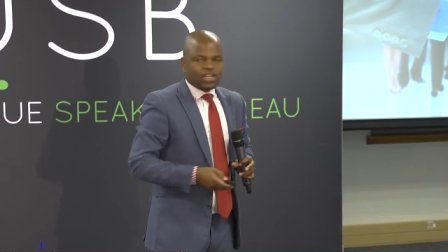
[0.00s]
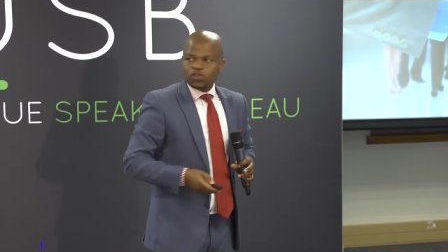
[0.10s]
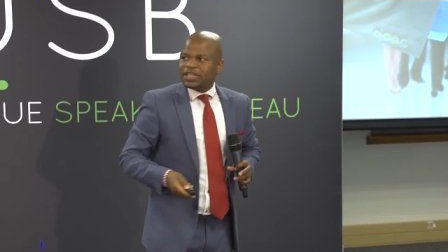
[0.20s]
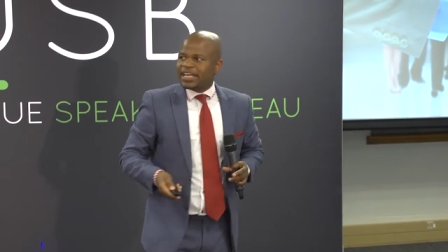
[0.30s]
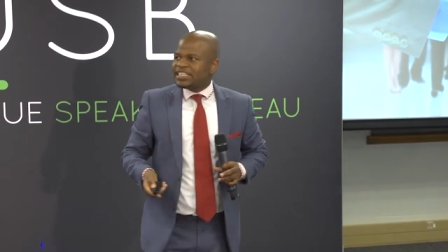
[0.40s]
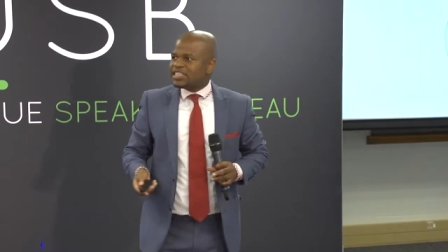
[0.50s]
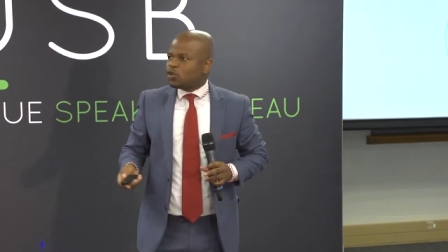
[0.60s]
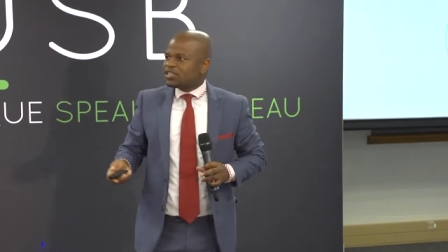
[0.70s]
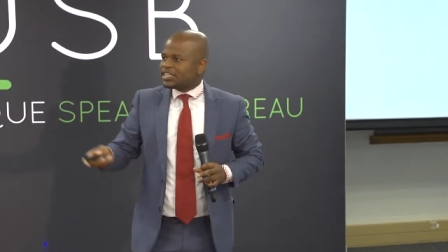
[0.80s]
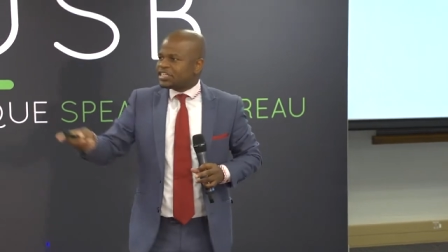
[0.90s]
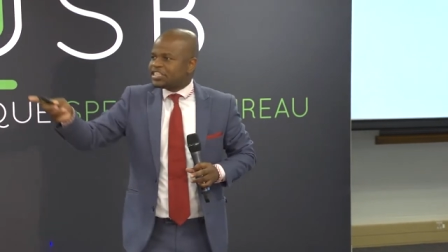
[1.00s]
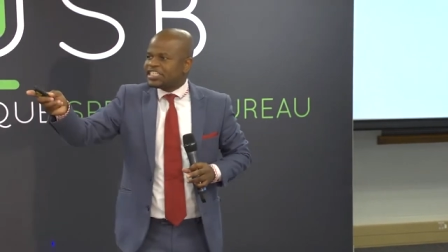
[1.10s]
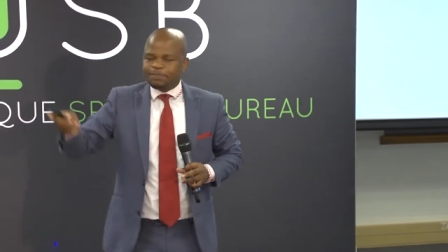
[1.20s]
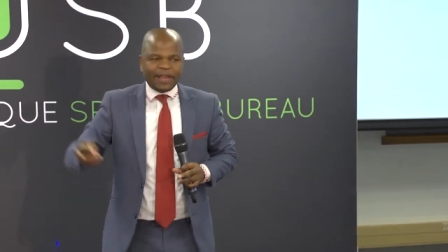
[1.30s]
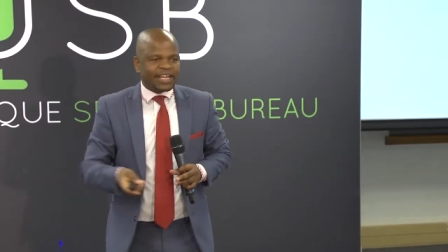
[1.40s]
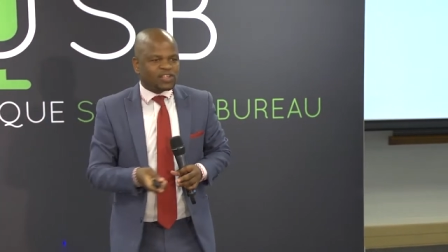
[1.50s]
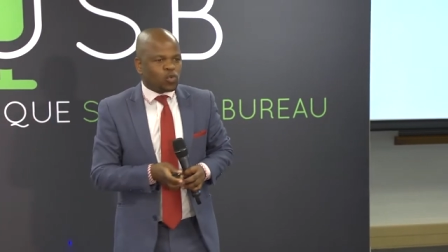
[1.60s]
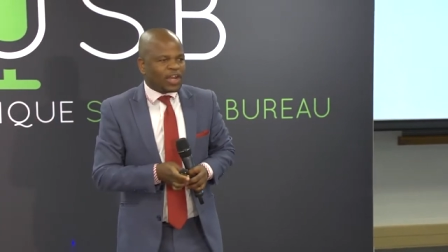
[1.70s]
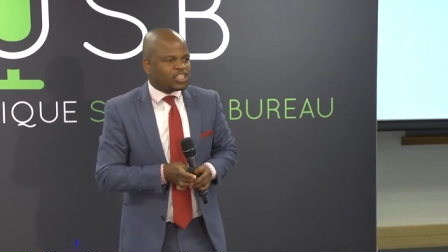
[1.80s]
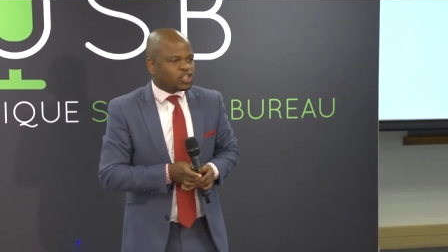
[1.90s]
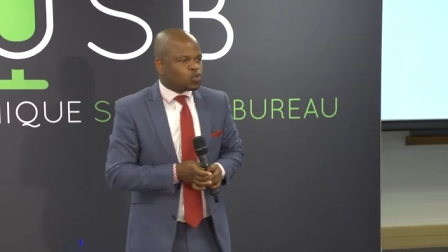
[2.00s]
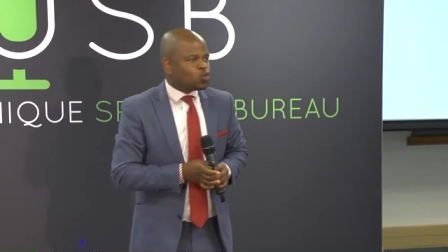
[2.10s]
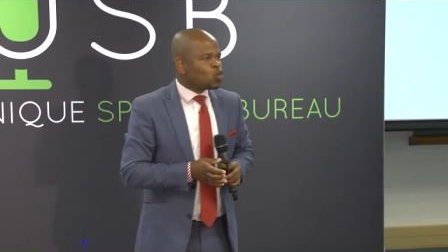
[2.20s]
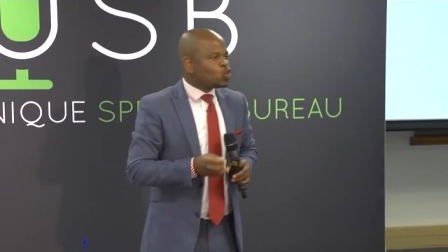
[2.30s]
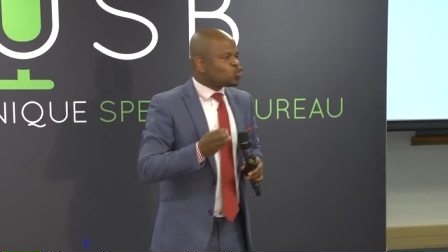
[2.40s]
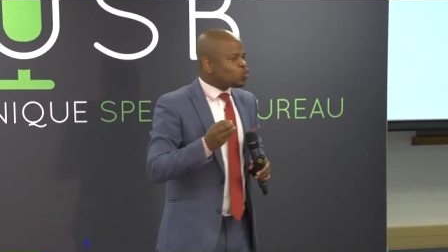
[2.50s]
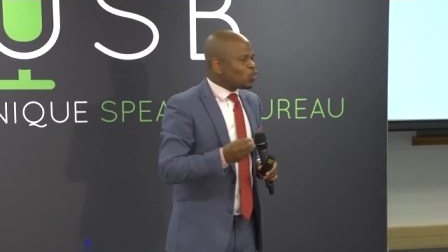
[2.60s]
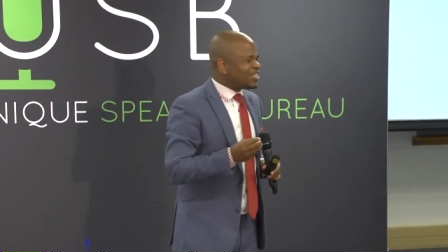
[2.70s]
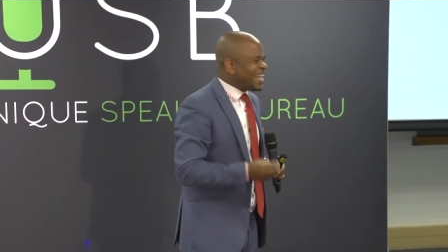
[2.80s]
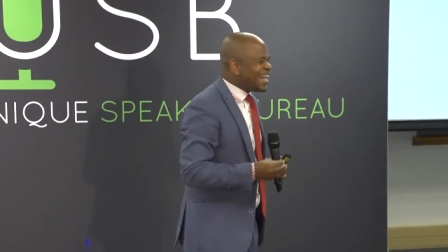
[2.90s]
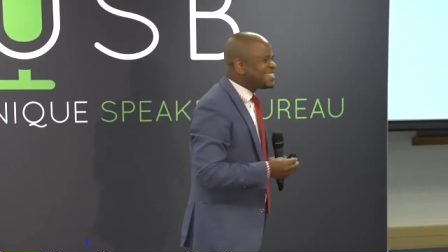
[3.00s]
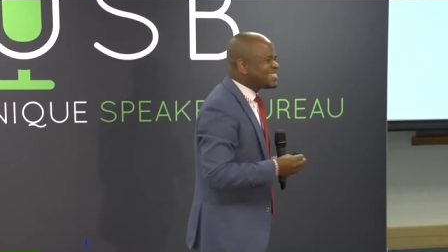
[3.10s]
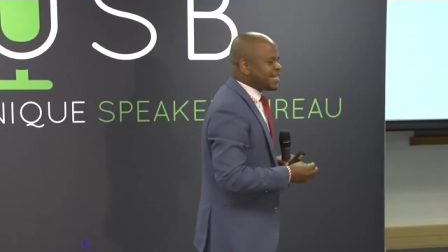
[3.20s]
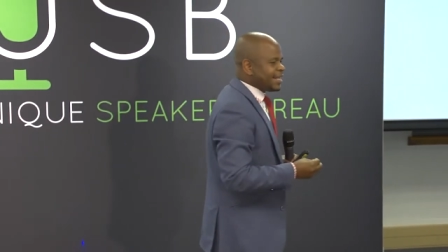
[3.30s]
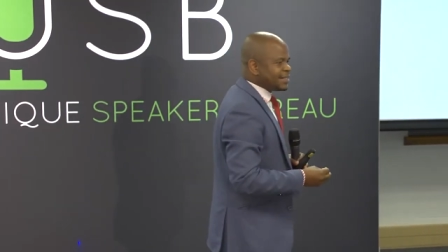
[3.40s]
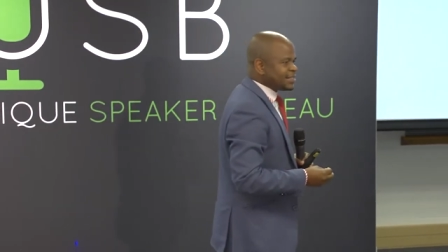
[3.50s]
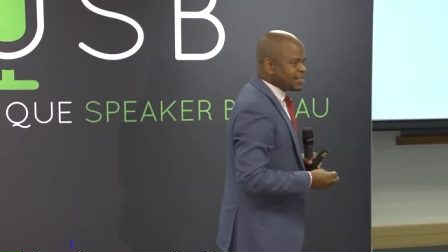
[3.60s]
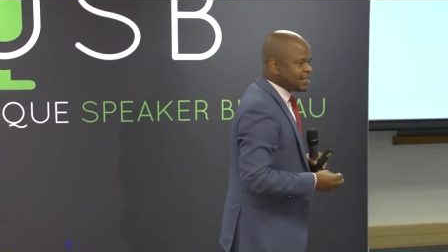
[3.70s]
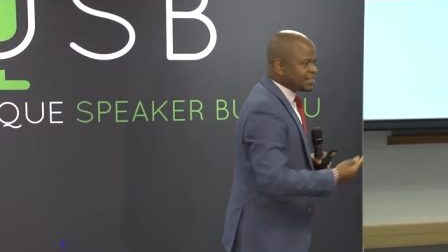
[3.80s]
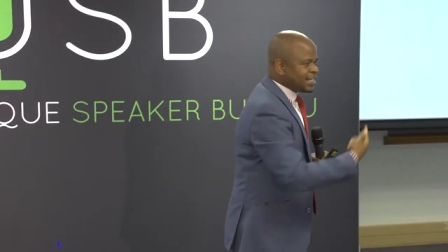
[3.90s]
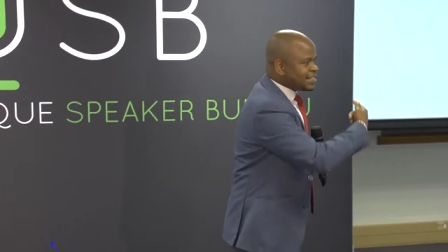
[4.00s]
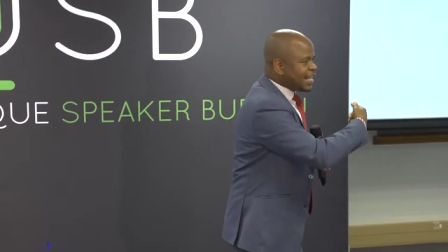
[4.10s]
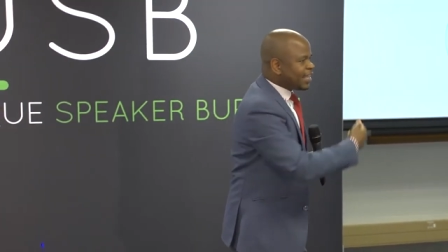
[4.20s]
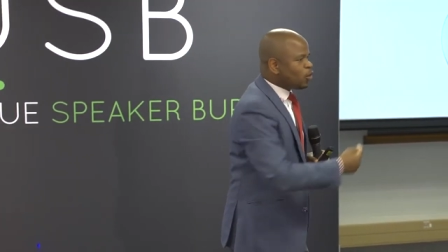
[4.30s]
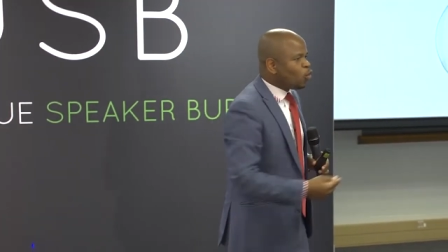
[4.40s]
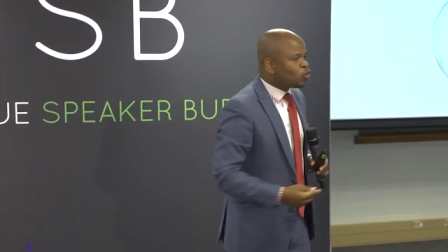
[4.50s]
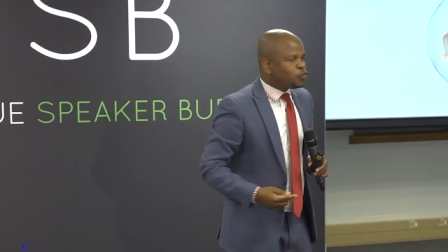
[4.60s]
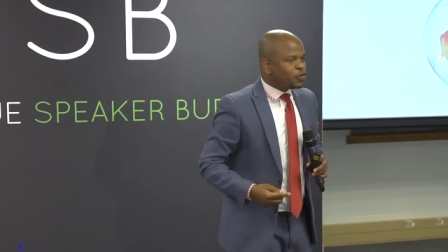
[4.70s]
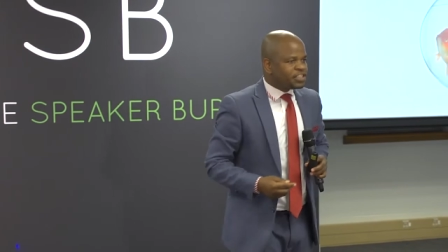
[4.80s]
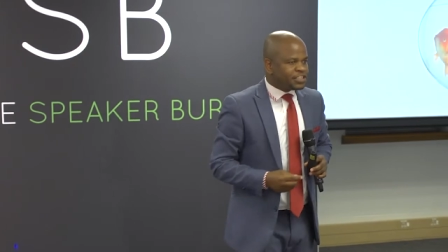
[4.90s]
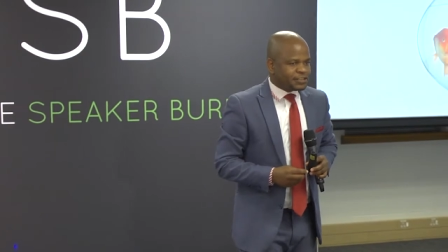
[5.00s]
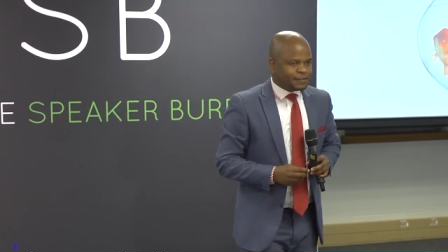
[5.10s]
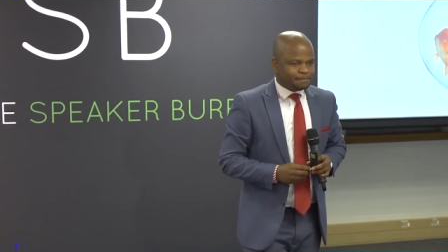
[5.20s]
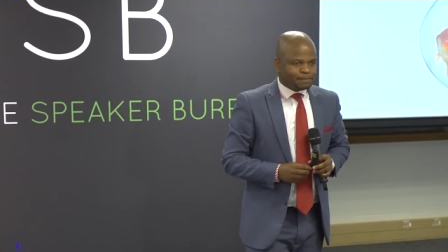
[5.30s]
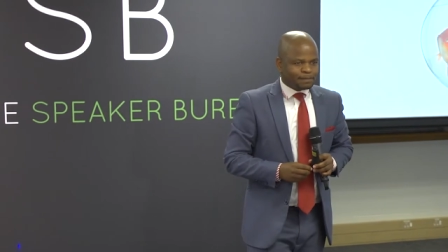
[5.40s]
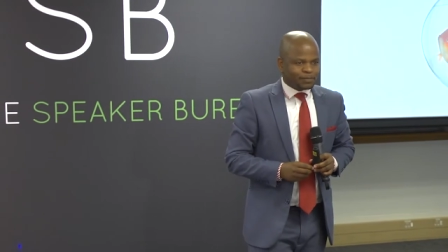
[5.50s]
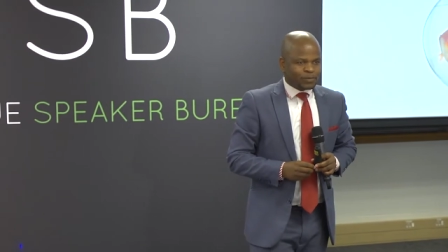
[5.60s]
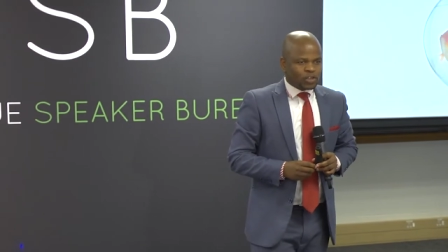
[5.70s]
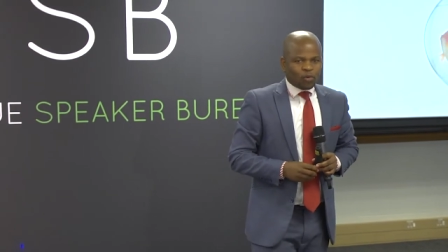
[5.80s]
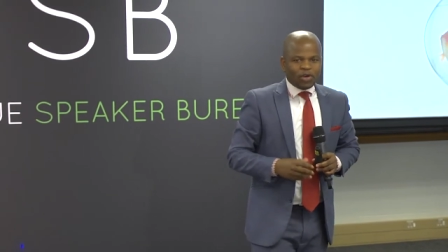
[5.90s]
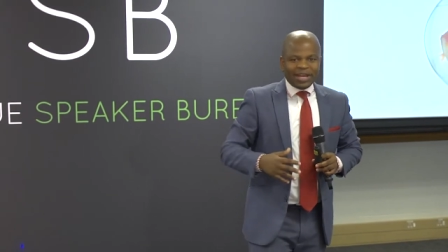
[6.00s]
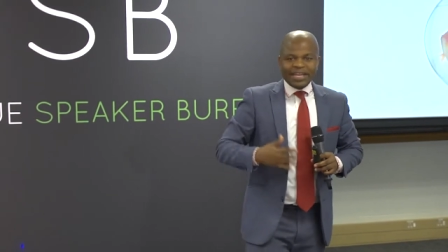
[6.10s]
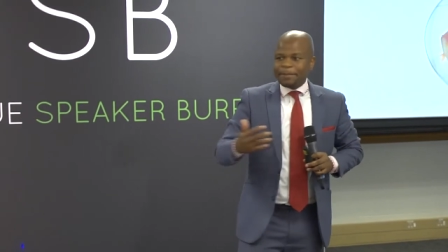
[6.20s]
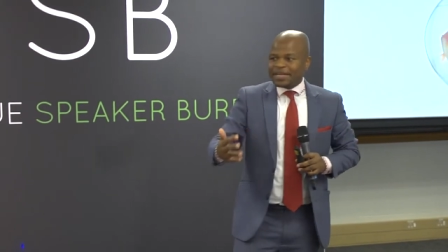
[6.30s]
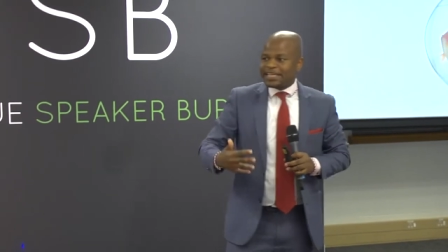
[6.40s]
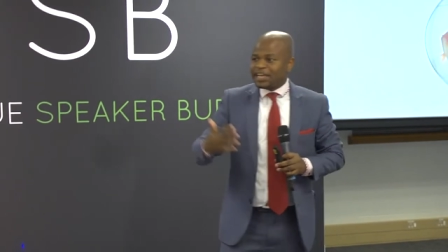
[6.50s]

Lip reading: Today's concentration span has went to 9 seconds, just like a goldfish. So when you're in a meeting